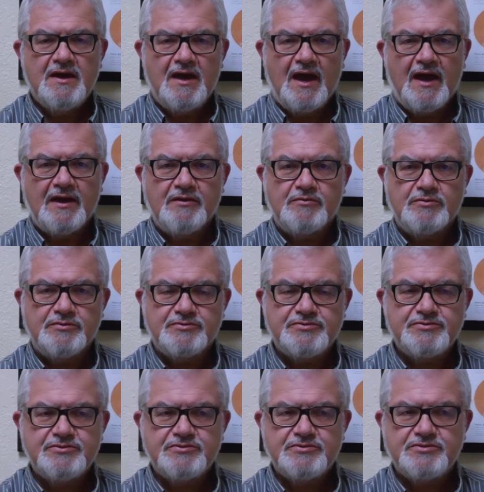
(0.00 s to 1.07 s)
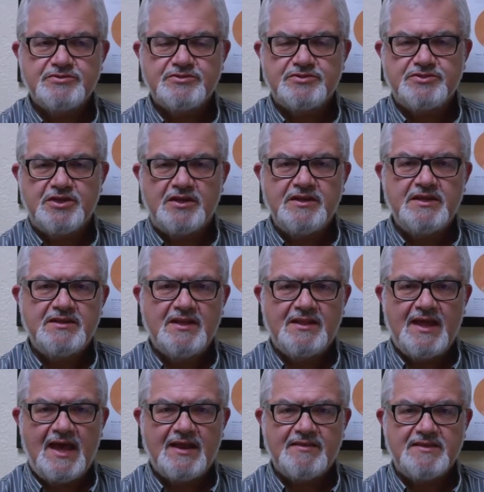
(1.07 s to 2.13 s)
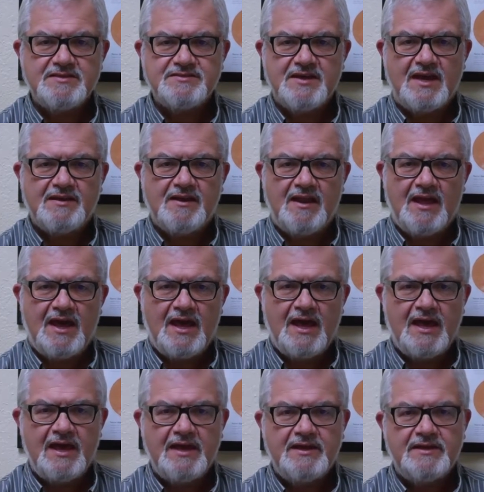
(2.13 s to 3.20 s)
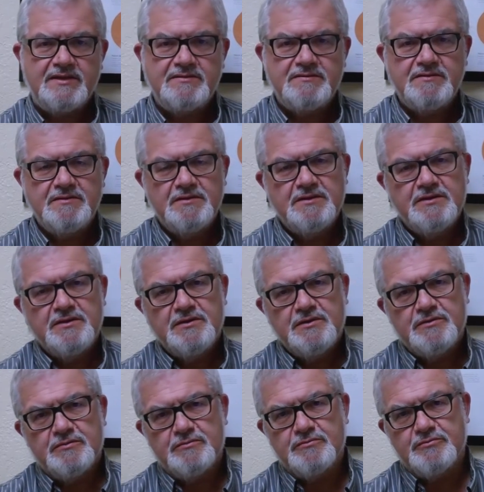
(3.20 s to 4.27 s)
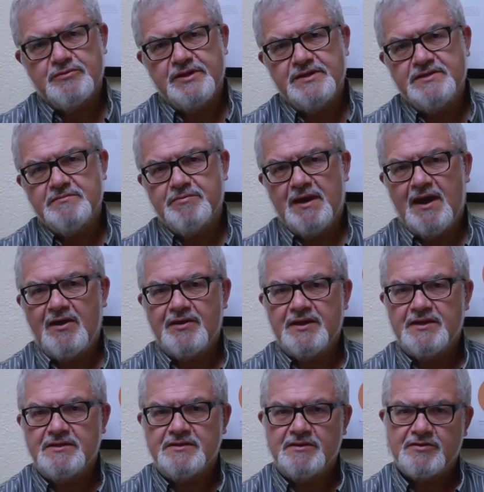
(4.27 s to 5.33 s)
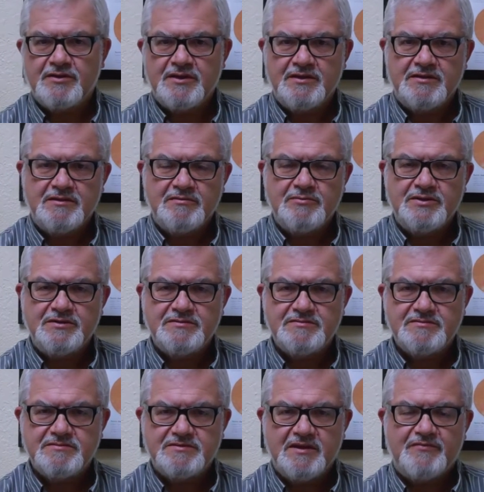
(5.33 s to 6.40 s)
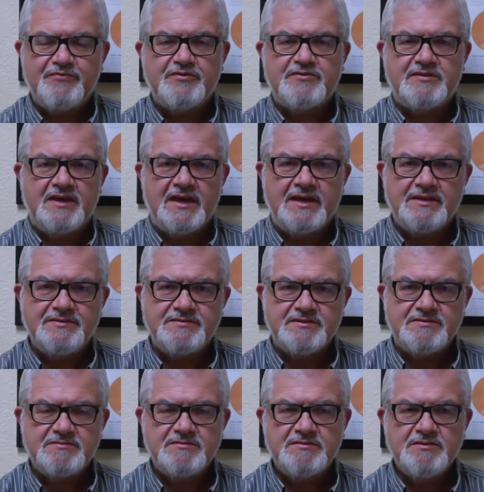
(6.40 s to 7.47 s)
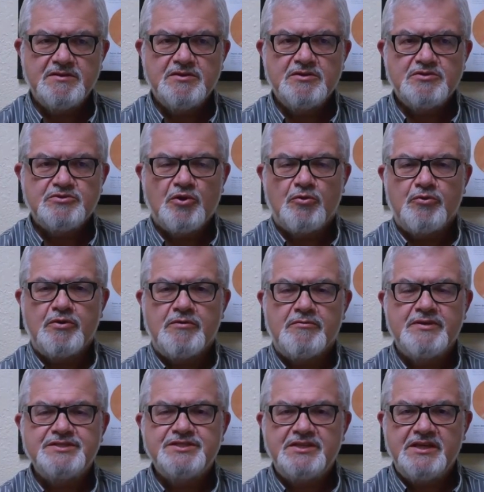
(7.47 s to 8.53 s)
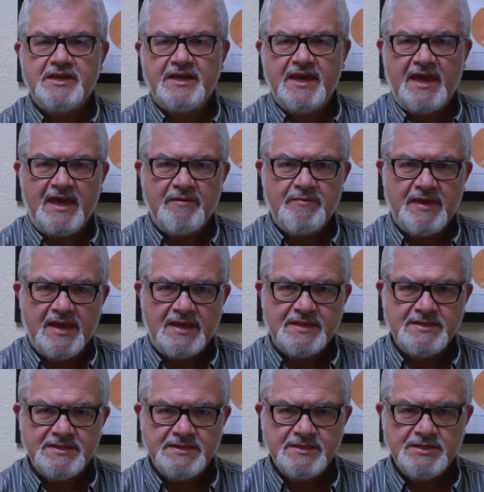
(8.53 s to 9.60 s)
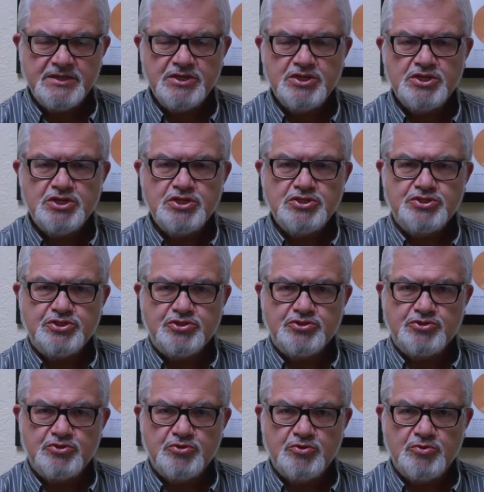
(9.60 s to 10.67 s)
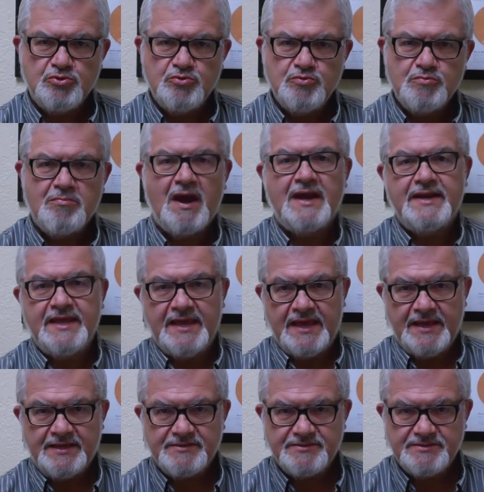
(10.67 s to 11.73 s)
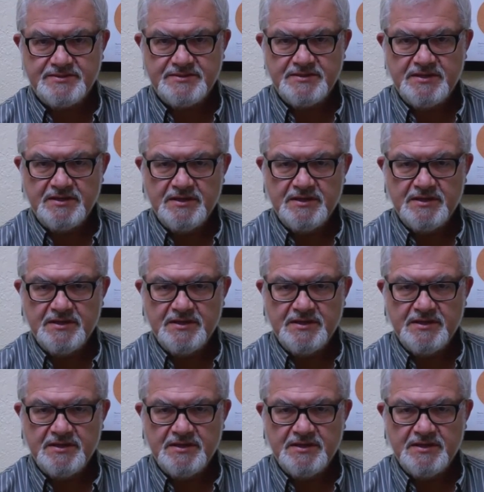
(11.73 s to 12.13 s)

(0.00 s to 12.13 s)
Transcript: I was studying a lot of this online and reading about it and looking into these different things, and so we originally came in to do my knees,